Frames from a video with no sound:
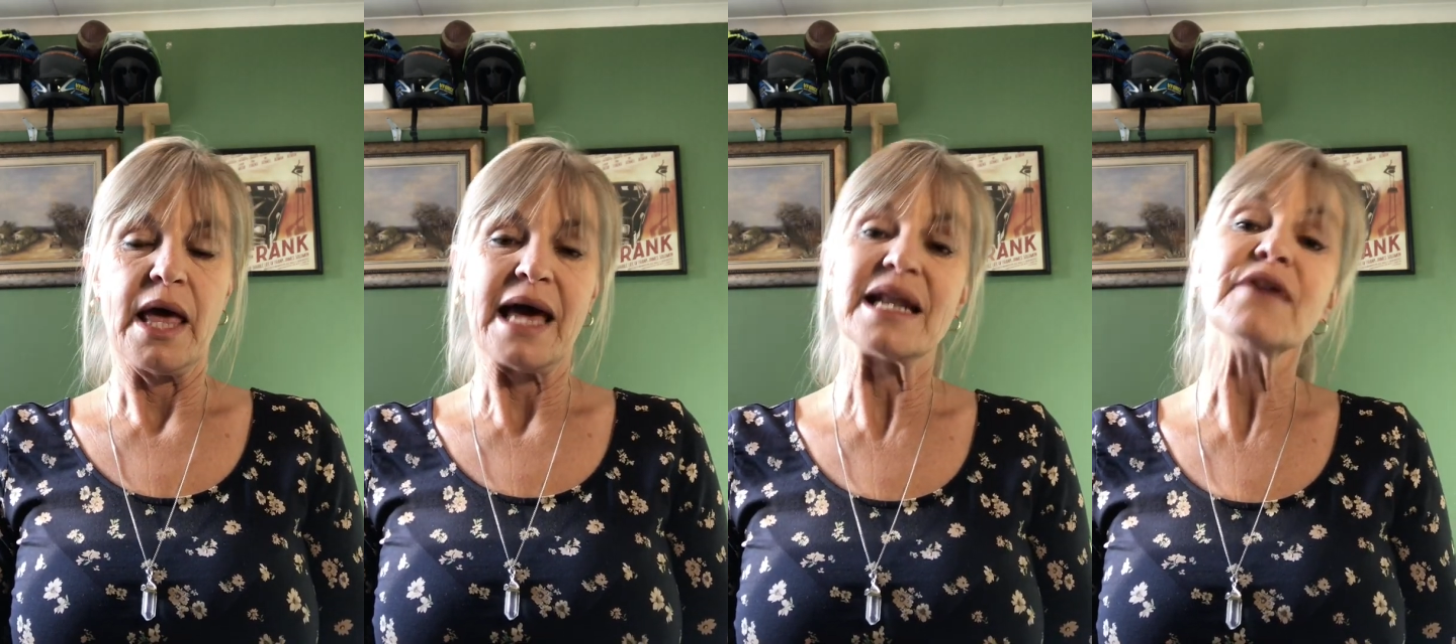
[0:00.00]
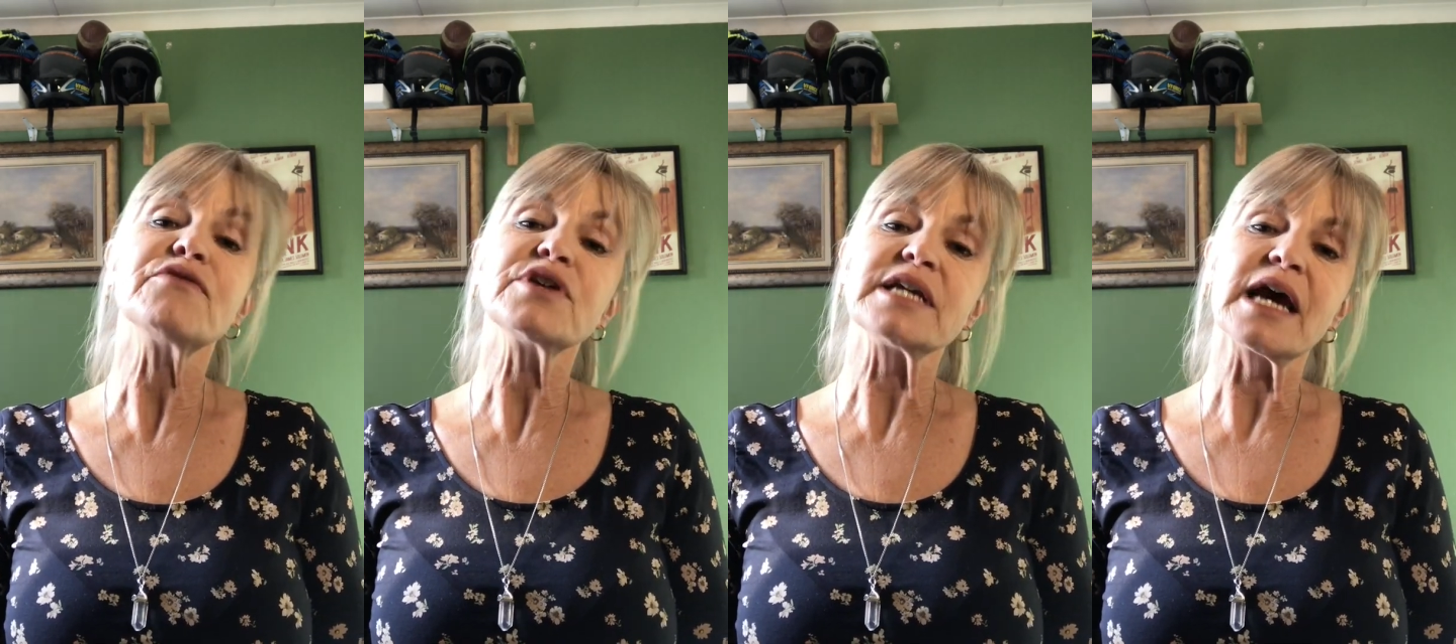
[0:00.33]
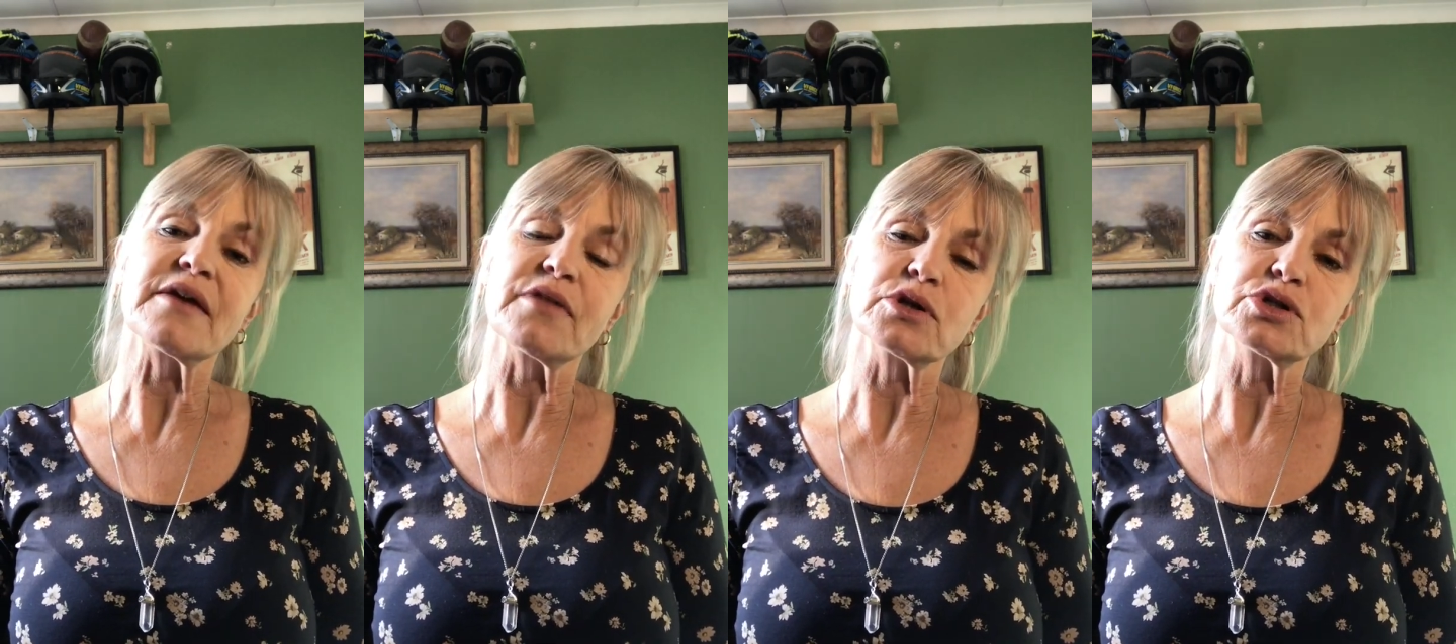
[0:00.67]
And every
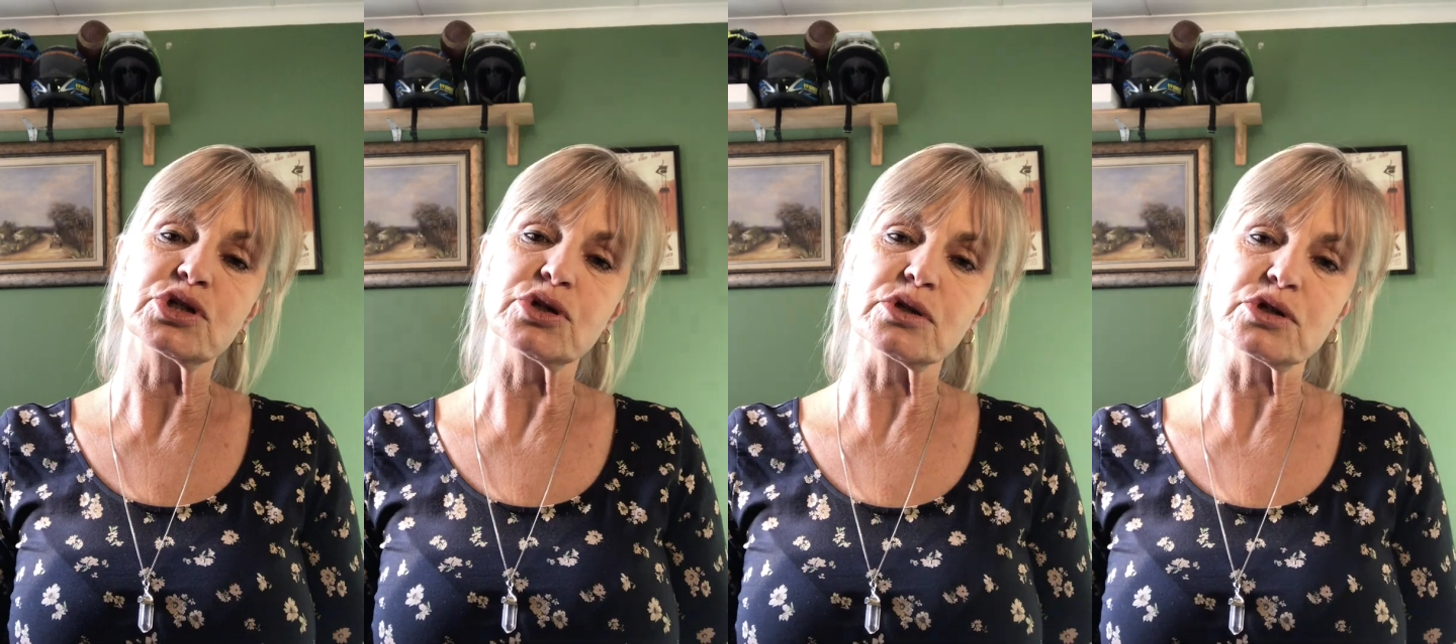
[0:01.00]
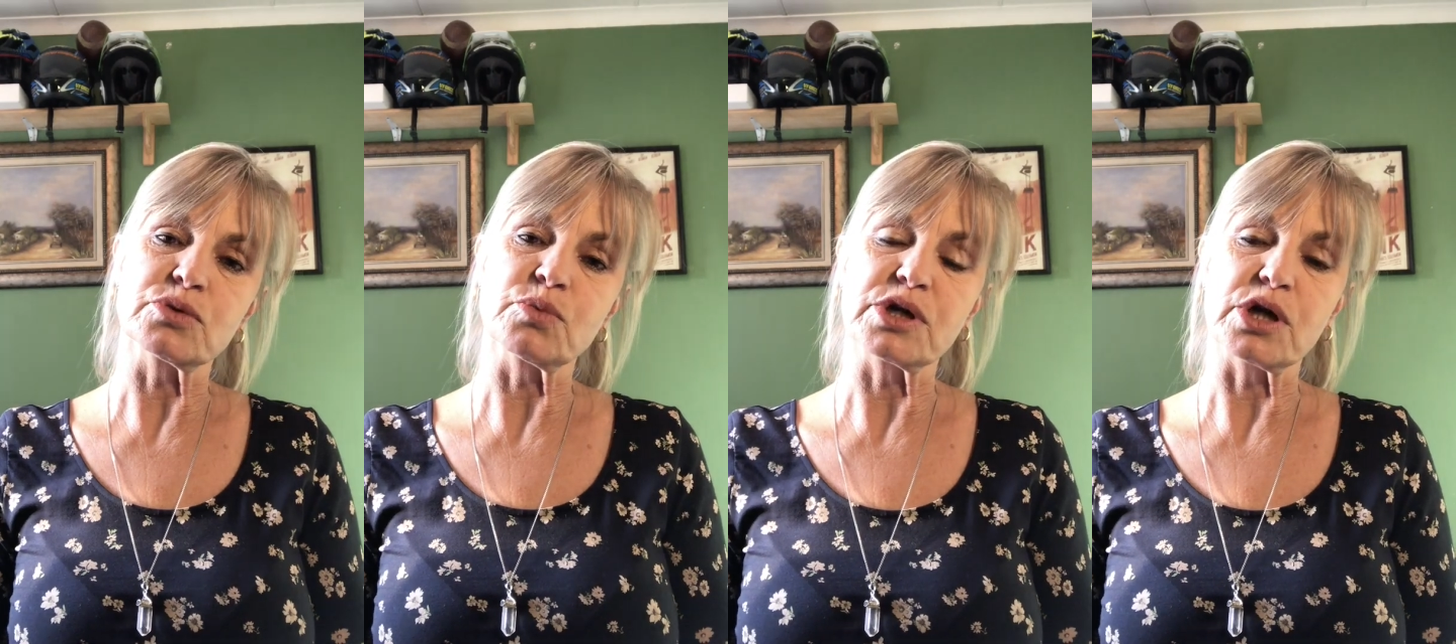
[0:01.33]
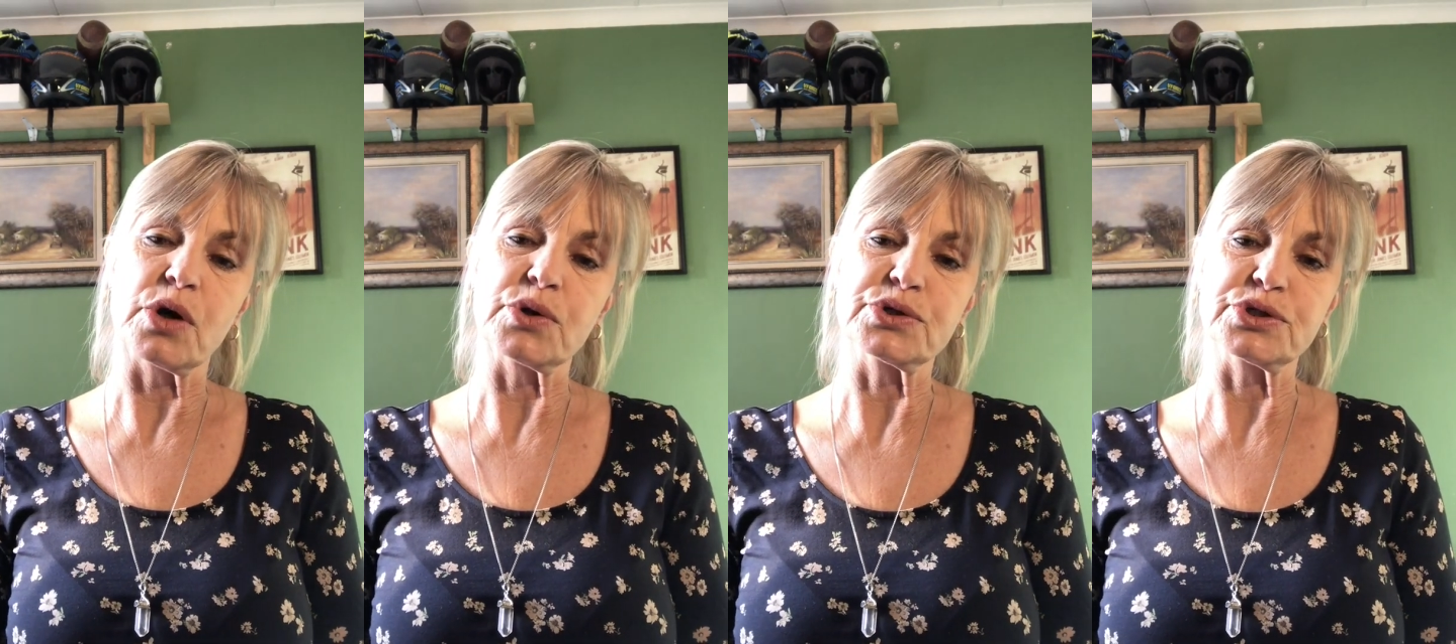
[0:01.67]
day those children would
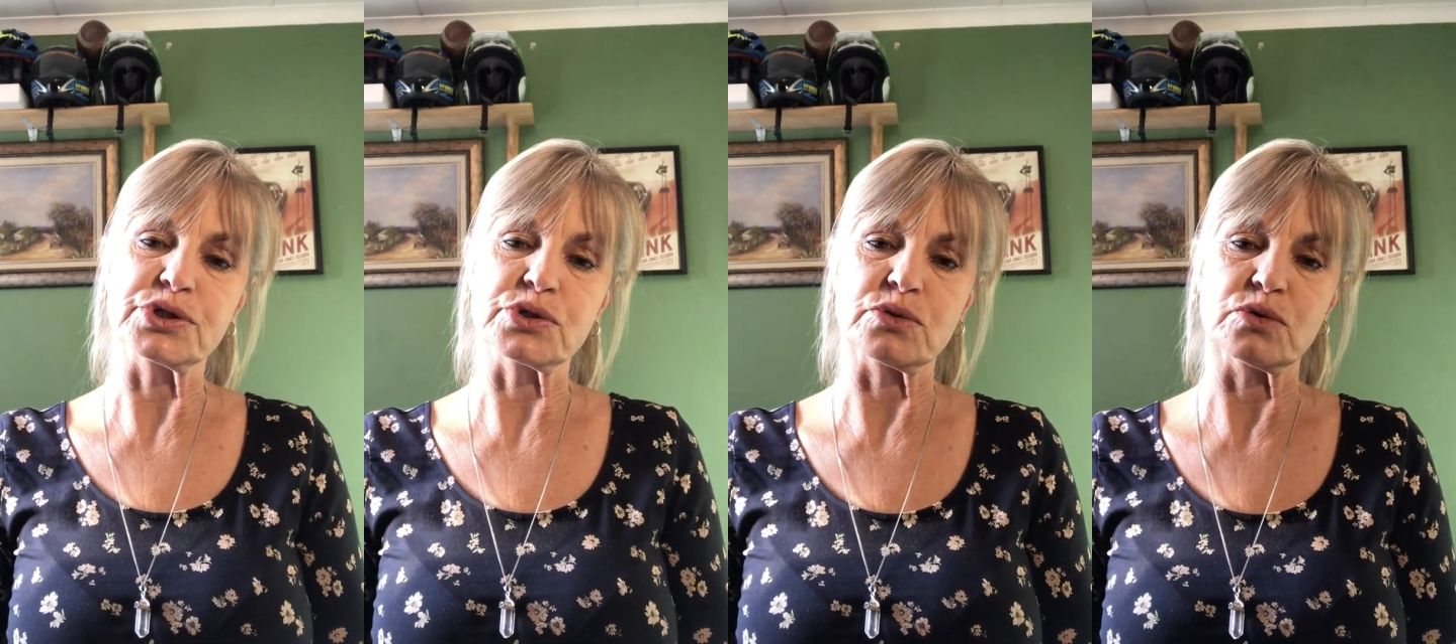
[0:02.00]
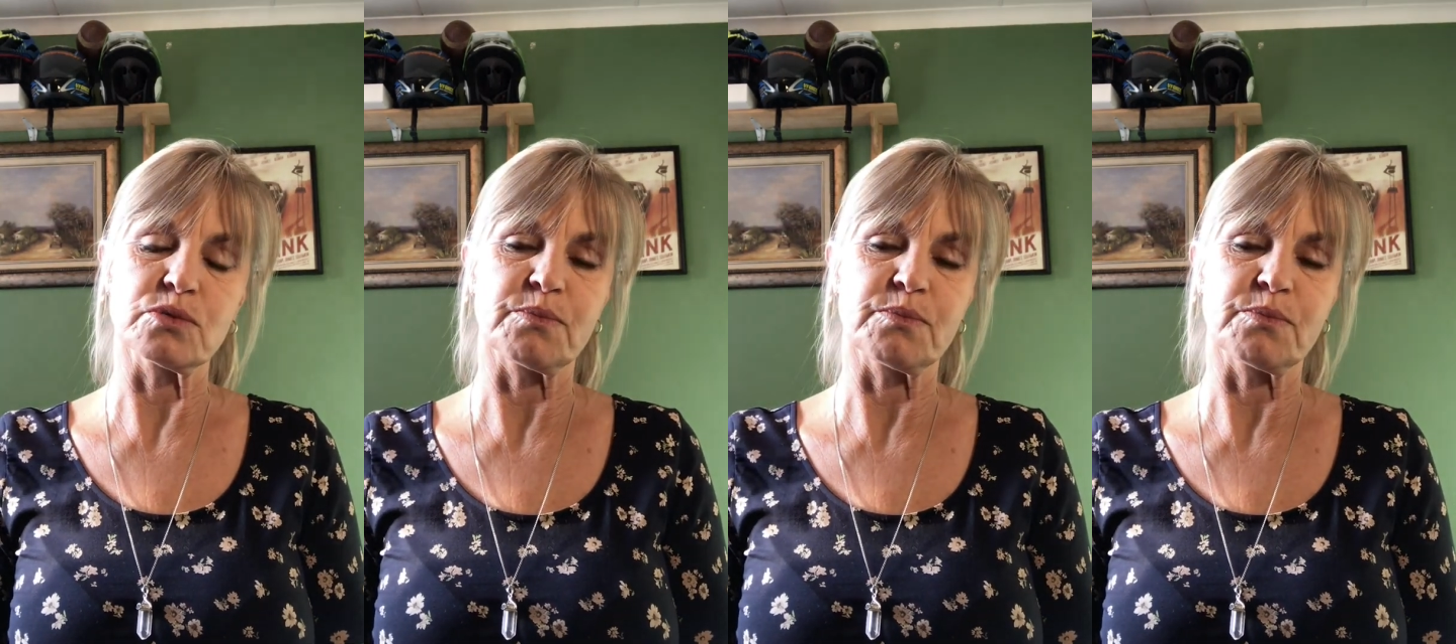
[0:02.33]
go to school,